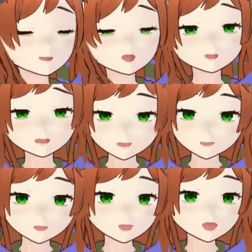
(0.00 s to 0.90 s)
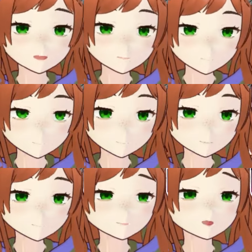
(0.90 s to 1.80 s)
I hope that um,
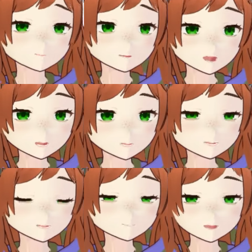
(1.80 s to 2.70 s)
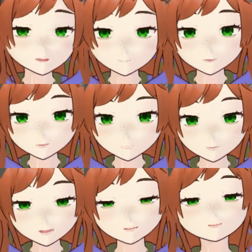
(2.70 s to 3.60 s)
Mark Kern's family
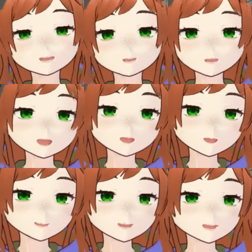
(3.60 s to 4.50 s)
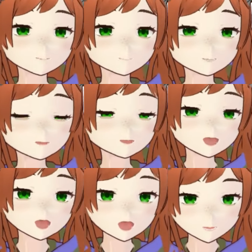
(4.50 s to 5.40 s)
remains safe. I hope that he uh,